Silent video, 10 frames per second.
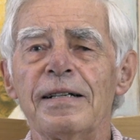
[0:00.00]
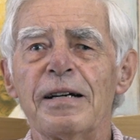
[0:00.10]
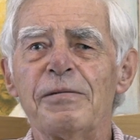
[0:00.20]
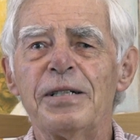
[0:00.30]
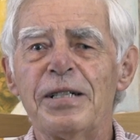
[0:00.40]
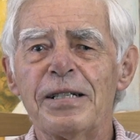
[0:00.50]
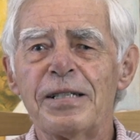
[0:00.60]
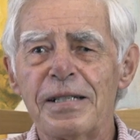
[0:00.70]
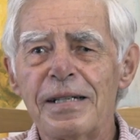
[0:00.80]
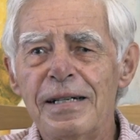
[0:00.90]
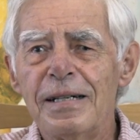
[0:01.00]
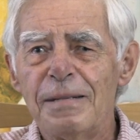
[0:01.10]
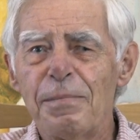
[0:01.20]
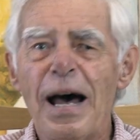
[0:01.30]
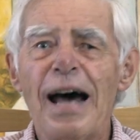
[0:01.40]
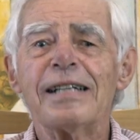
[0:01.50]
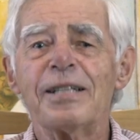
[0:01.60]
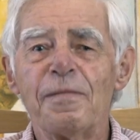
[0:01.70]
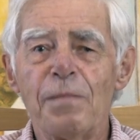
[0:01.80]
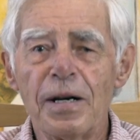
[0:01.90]
They were just
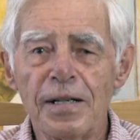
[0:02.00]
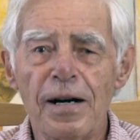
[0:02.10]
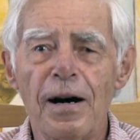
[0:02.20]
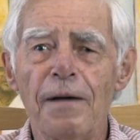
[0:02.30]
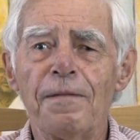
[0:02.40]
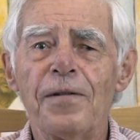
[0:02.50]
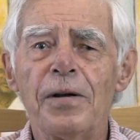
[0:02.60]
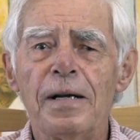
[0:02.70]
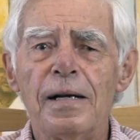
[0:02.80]
parts of my life.